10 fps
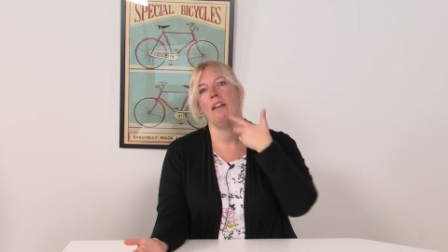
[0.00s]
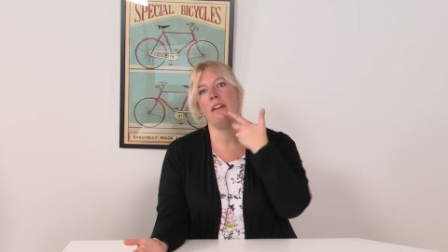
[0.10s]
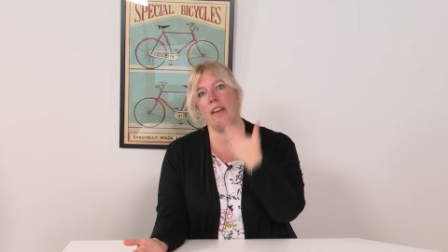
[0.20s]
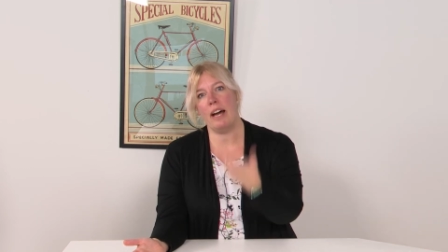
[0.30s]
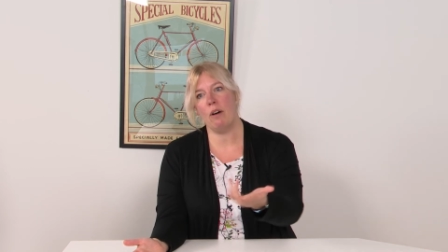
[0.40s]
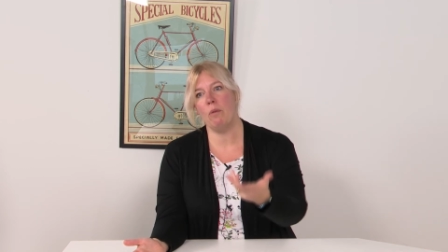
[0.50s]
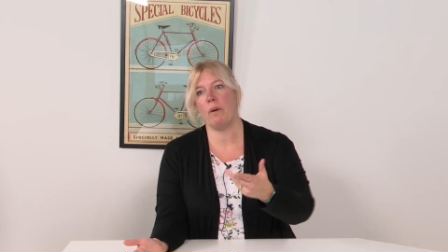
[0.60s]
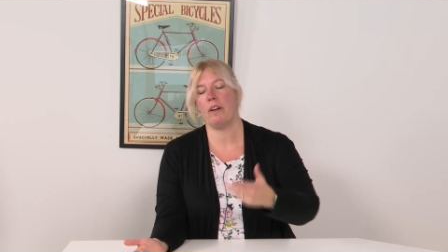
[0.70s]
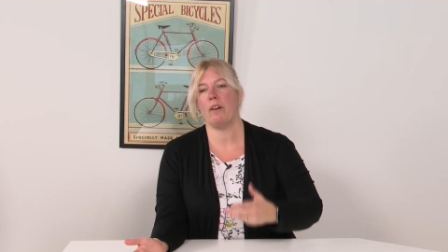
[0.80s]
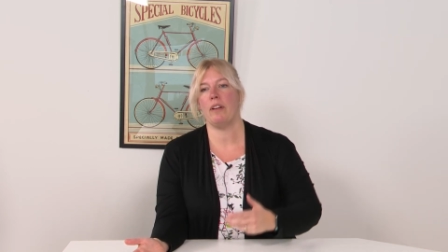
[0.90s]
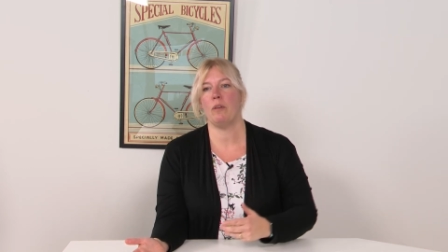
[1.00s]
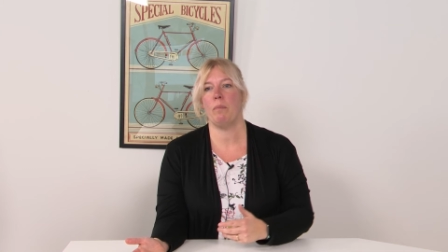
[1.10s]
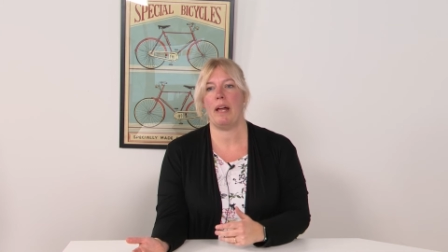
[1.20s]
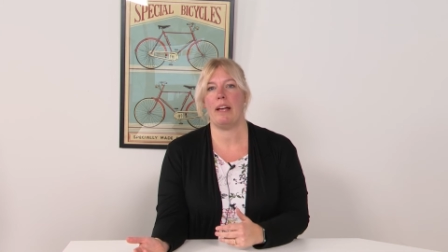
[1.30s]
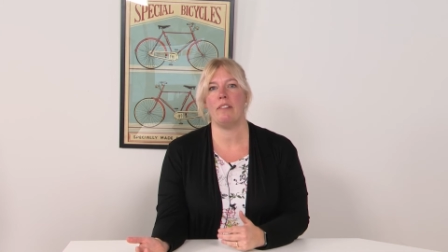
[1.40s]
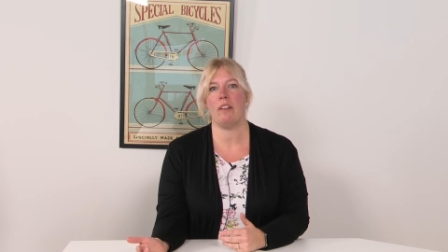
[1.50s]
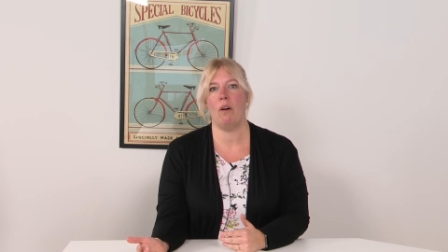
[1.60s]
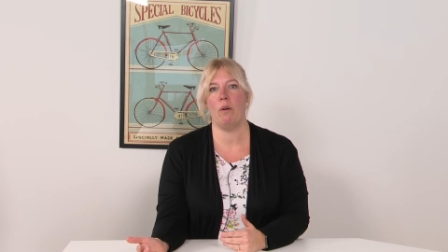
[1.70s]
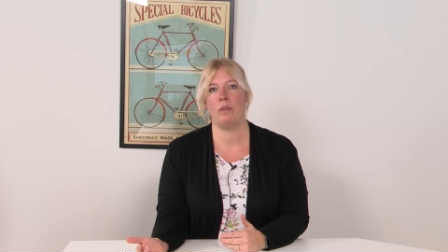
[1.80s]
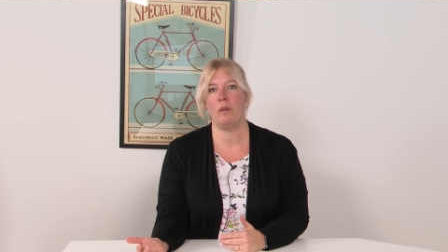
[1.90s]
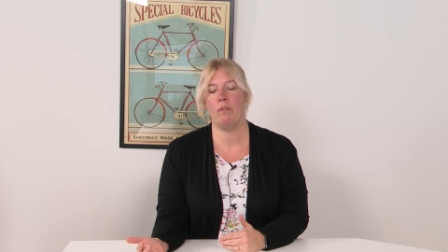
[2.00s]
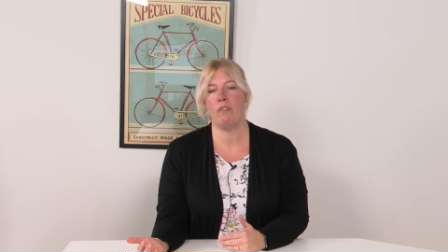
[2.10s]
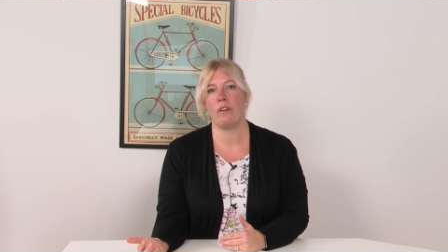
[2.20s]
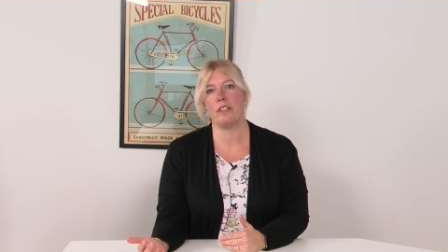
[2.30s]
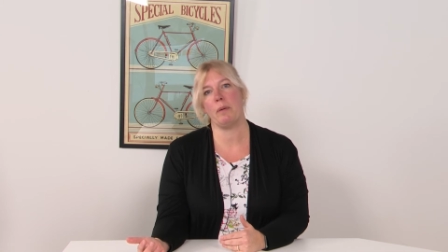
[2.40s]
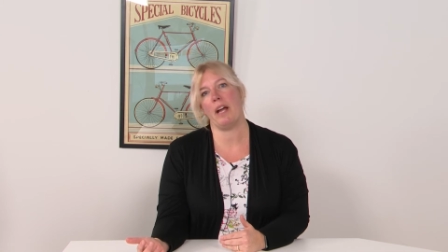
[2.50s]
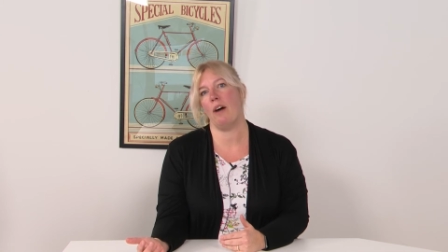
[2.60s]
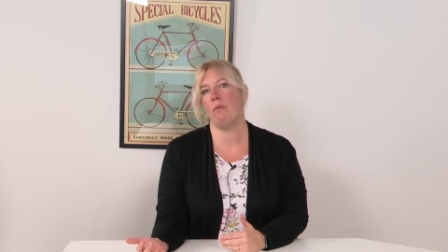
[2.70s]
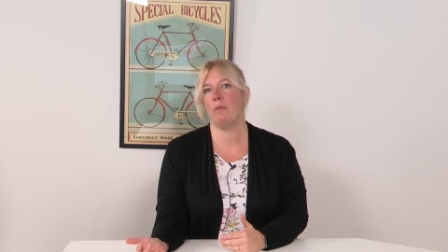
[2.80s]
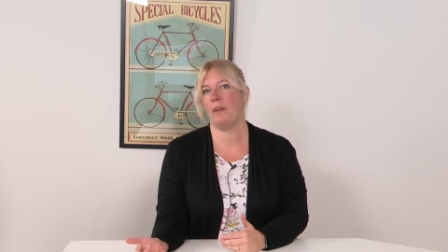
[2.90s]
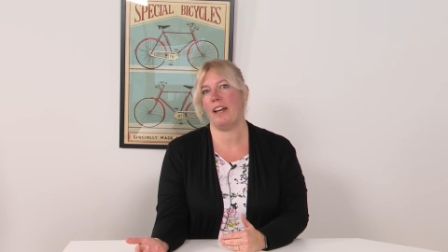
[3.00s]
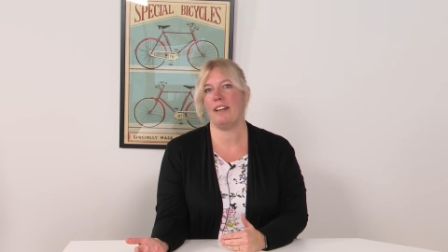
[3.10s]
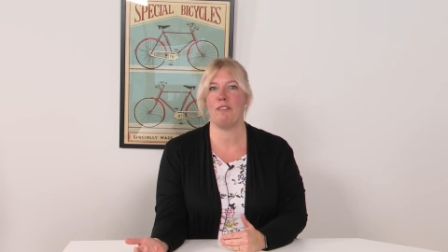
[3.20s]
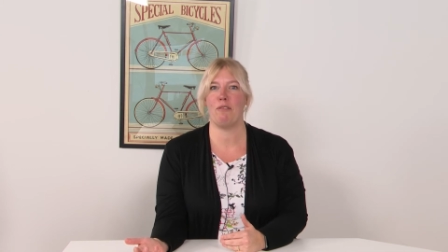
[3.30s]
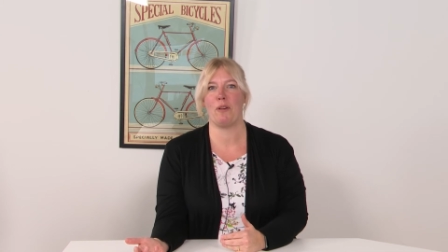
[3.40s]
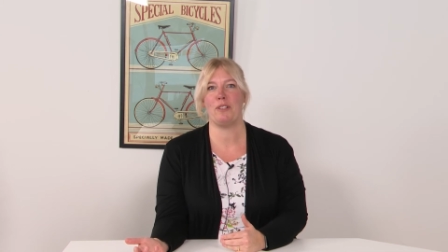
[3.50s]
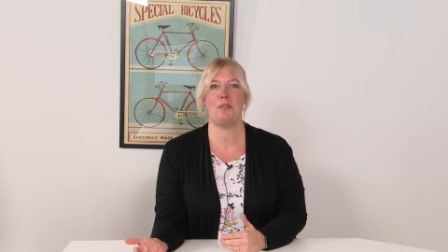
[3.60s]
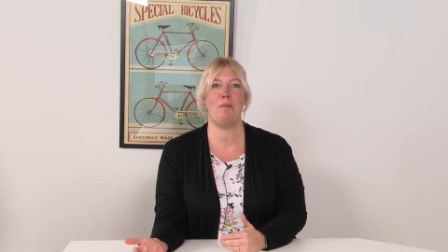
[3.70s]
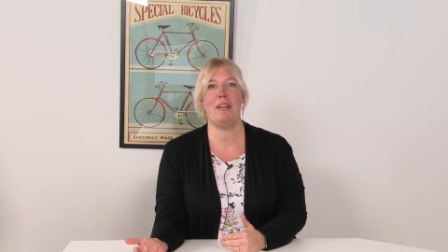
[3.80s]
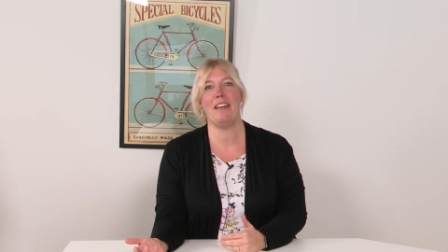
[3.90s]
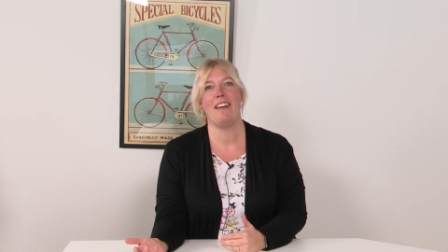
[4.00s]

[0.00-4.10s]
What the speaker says: Now we're going to plant a whole new forest. But how would we like the forest to be?